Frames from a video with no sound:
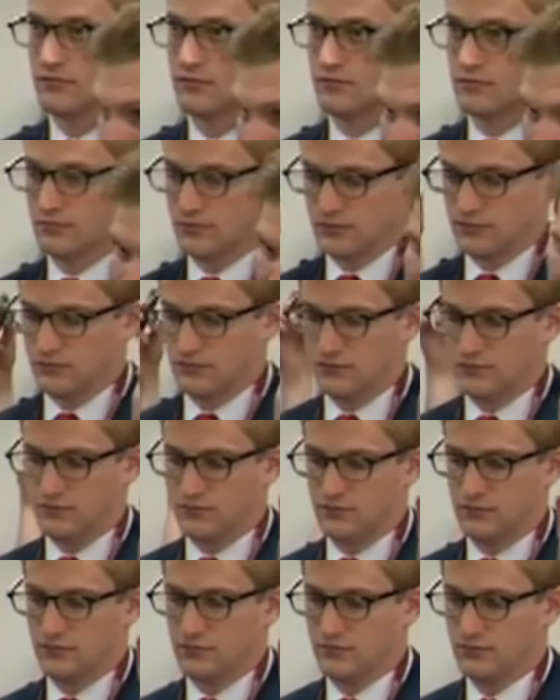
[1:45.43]

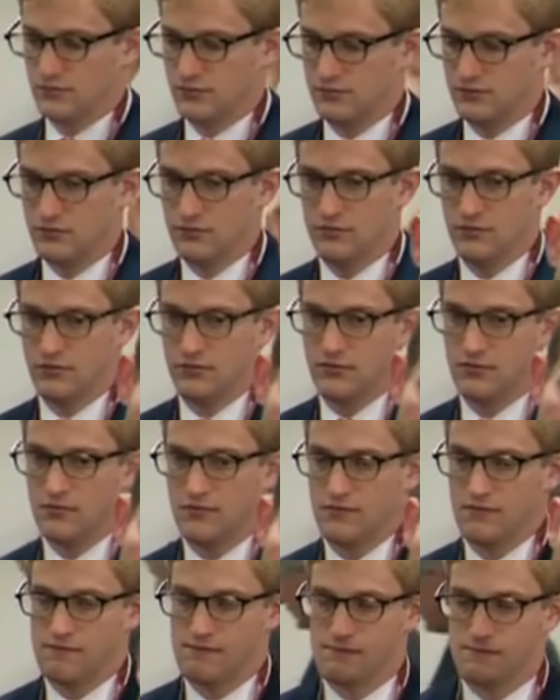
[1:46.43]

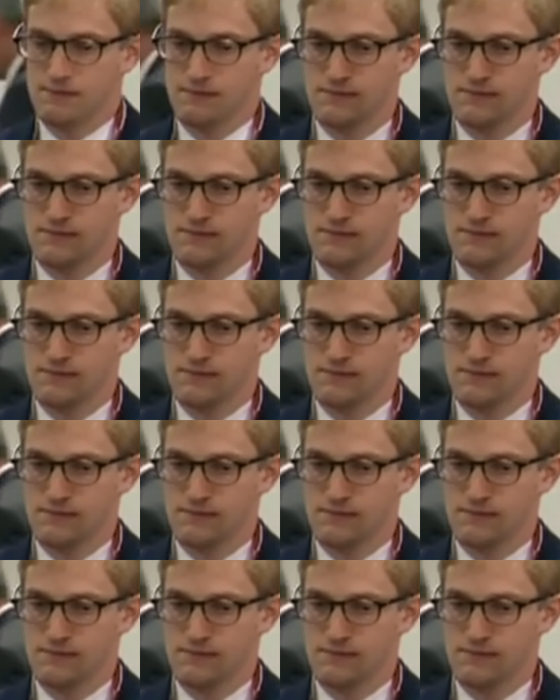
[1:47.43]
This person isn't speaking.